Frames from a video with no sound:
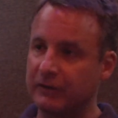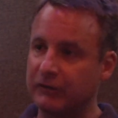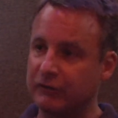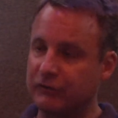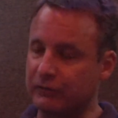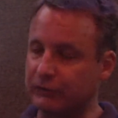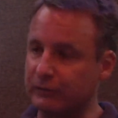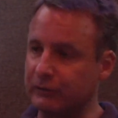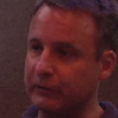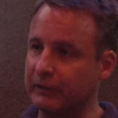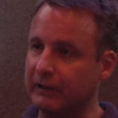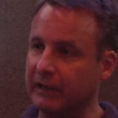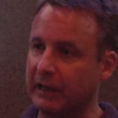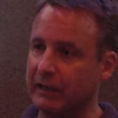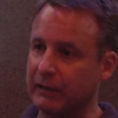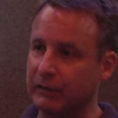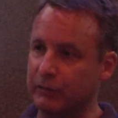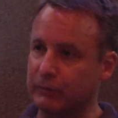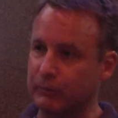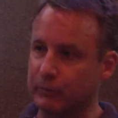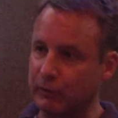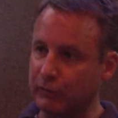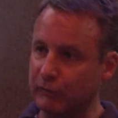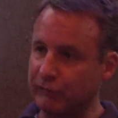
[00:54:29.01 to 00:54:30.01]
to learn how to
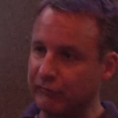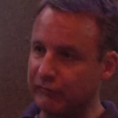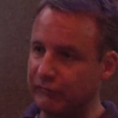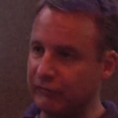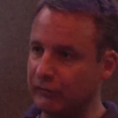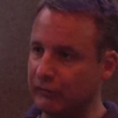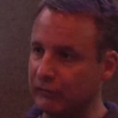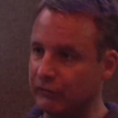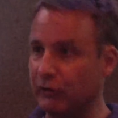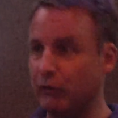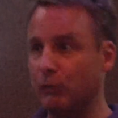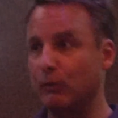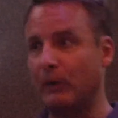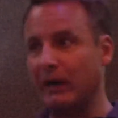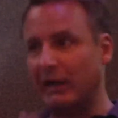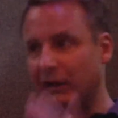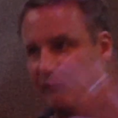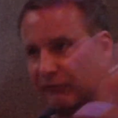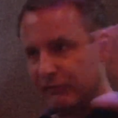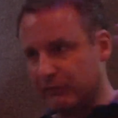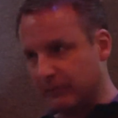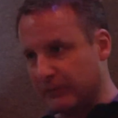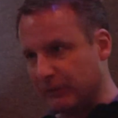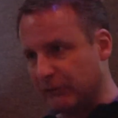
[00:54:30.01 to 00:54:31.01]
grow food away
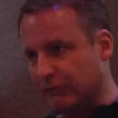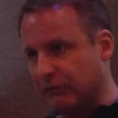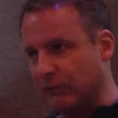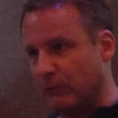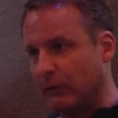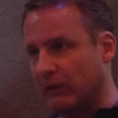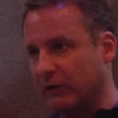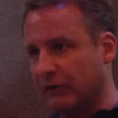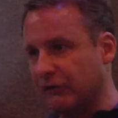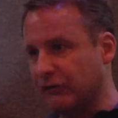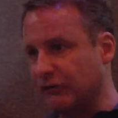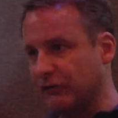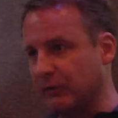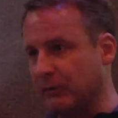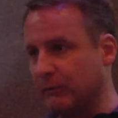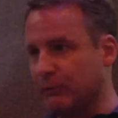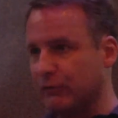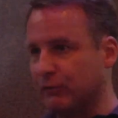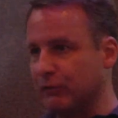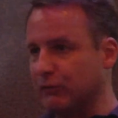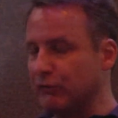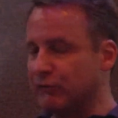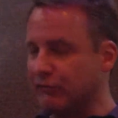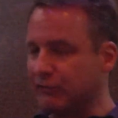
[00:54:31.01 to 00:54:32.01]
from the forest,
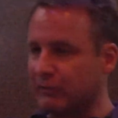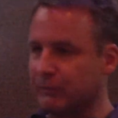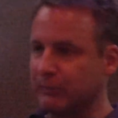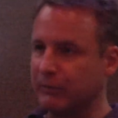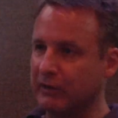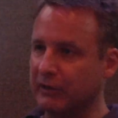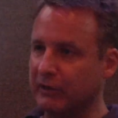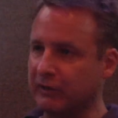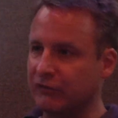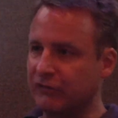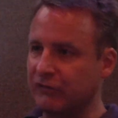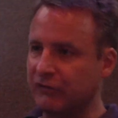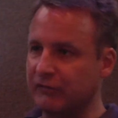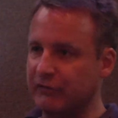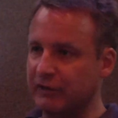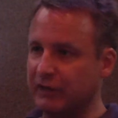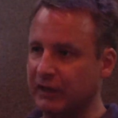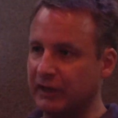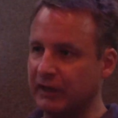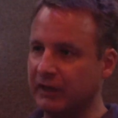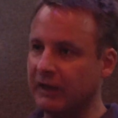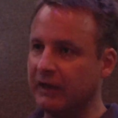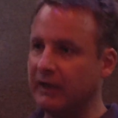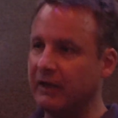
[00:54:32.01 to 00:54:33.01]
improve your productivity,